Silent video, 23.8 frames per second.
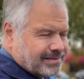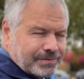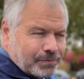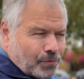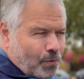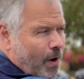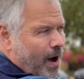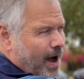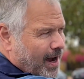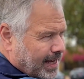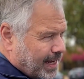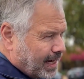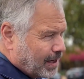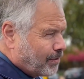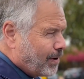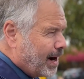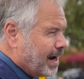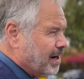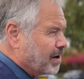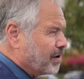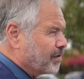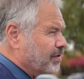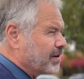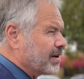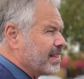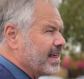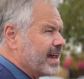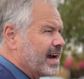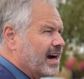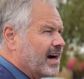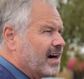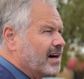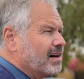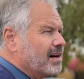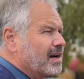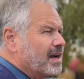walking right over
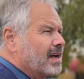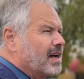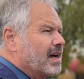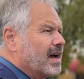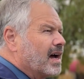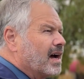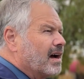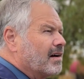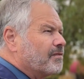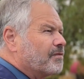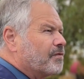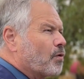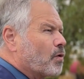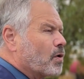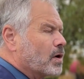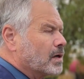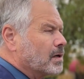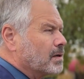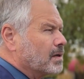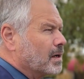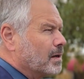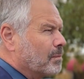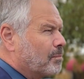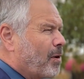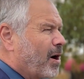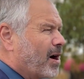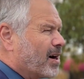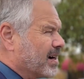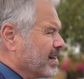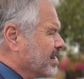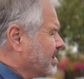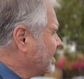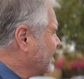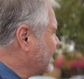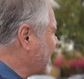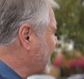there for a part
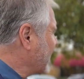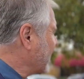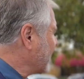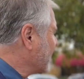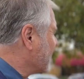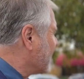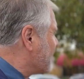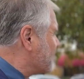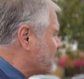of the day.